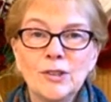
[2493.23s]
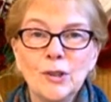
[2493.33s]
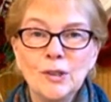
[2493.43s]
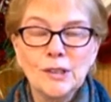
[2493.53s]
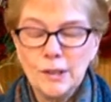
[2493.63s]

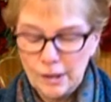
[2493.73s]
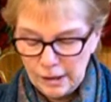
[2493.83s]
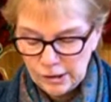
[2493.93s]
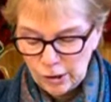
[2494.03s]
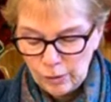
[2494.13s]
So
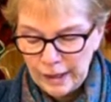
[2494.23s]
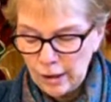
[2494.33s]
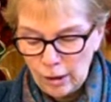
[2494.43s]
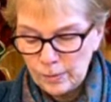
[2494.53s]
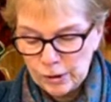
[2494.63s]
it's a
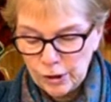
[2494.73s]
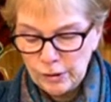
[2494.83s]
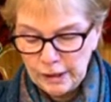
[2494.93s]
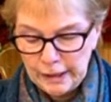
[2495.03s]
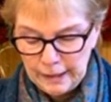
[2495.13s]
great
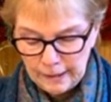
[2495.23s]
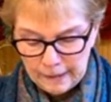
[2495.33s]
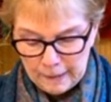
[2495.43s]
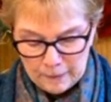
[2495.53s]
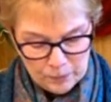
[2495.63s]
opportunity.
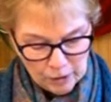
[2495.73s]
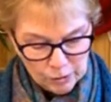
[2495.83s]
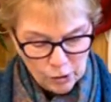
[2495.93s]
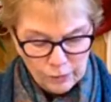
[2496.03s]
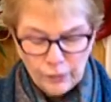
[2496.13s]

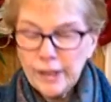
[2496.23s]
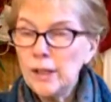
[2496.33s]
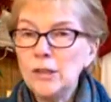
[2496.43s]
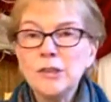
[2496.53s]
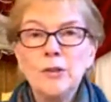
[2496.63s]
Don't
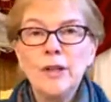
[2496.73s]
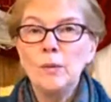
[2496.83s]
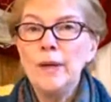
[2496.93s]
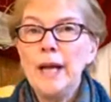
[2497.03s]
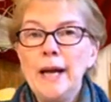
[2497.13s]
forget also
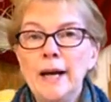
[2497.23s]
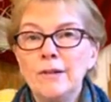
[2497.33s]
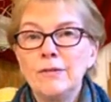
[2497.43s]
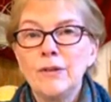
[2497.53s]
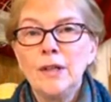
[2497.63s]
that we
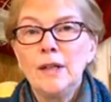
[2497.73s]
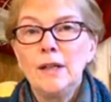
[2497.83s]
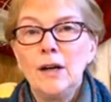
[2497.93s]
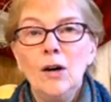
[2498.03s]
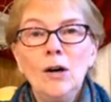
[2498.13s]
have
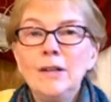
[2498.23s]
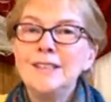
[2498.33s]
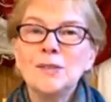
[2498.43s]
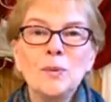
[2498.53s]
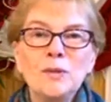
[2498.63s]
all
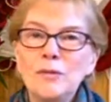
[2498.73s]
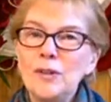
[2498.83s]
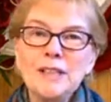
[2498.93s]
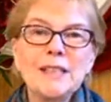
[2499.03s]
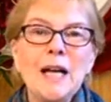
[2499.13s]
these
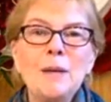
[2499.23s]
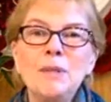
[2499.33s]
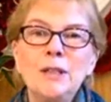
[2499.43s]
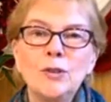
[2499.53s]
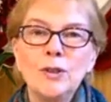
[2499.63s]
wonderful things
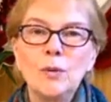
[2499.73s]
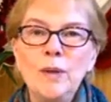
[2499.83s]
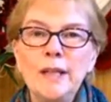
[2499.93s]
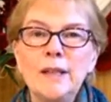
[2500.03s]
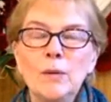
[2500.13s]
happening during the
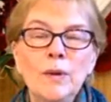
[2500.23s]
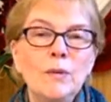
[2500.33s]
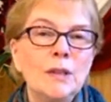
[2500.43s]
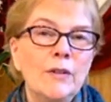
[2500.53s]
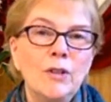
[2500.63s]
week that we
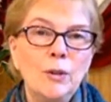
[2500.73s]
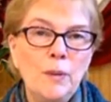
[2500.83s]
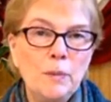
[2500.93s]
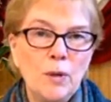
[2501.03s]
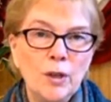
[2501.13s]
would love you to
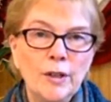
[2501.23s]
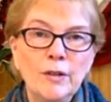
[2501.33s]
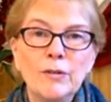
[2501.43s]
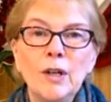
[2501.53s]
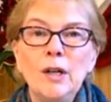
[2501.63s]
be a part
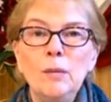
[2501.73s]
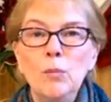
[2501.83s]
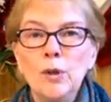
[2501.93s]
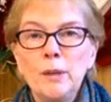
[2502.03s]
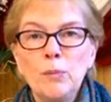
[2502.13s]
of.
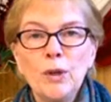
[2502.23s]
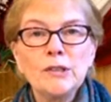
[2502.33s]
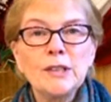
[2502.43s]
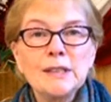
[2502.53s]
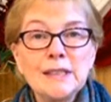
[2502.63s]
Morning
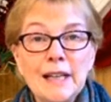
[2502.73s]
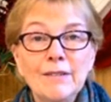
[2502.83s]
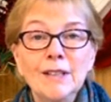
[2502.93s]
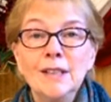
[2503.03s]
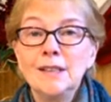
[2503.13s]
prayers at
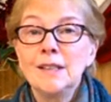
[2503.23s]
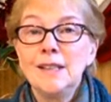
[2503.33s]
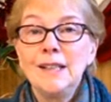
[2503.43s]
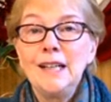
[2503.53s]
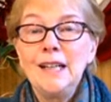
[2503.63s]
7,
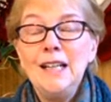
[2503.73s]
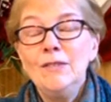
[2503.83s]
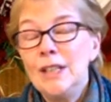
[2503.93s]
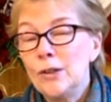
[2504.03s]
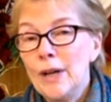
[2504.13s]

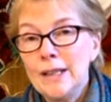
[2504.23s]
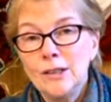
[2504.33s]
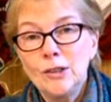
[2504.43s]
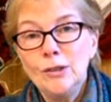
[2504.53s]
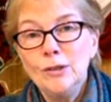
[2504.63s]
evening
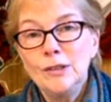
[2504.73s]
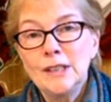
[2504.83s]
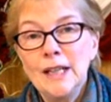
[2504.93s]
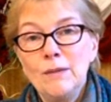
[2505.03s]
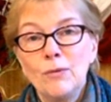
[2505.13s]

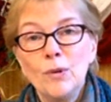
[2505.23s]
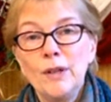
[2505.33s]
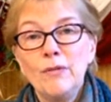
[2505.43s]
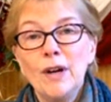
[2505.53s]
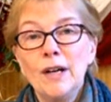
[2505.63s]
gratitudes at
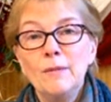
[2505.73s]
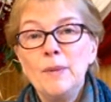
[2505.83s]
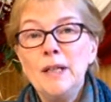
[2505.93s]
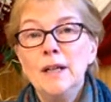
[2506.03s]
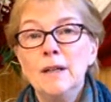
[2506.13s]
8:45
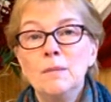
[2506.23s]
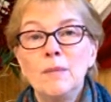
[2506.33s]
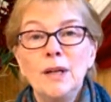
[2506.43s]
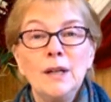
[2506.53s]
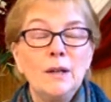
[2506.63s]

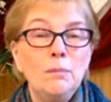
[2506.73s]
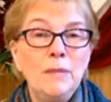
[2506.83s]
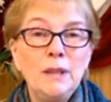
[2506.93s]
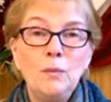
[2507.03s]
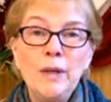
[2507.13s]
p.m.,
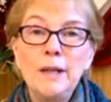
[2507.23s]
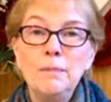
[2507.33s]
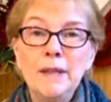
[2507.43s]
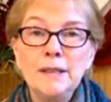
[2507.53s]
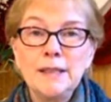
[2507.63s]

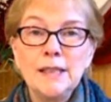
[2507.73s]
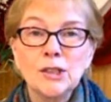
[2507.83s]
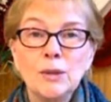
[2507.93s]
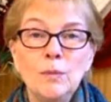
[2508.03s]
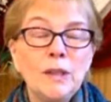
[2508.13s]
midweek
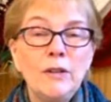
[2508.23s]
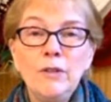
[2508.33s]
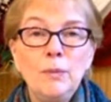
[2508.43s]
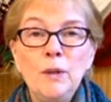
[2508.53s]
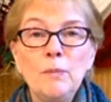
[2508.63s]
meditation. We'd
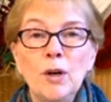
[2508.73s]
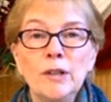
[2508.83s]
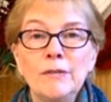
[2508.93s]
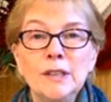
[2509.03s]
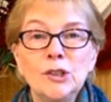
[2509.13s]
love you to be a
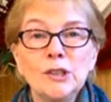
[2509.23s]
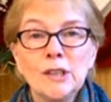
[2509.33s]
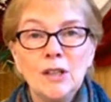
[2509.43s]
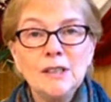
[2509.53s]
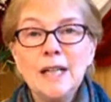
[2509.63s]
part of it.
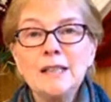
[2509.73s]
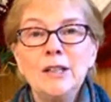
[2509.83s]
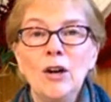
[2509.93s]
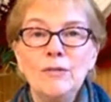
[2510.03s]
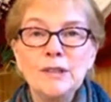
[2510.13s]
Just contact
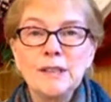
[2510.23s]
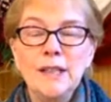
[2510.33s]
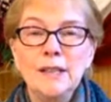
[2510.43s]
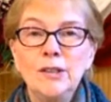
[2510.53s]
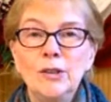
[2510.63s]
the office
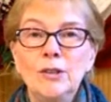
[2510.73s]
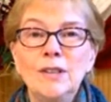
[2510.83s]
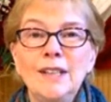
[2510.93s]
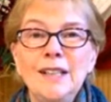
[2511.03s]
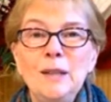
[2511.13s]
and
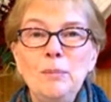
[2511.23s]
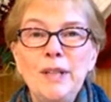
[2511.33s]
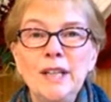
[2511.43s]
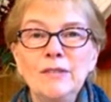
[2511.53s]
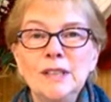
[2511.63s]
you'll
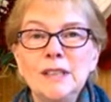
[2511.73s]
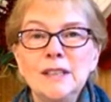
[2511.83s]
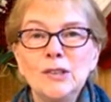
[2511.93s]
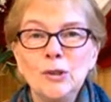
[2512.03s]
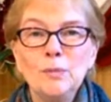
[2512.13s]
be given
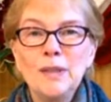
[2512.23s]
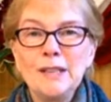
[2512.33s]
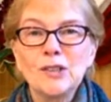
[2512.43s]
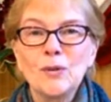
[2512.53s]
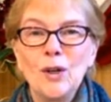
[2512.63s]
the Zoom
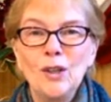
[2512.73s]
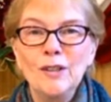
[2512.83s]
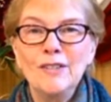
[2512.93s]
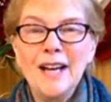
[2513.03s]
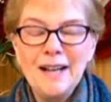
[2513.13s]
links for
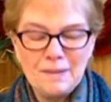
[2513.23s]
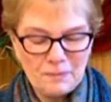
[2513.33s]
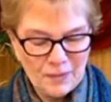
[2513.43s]
all of that.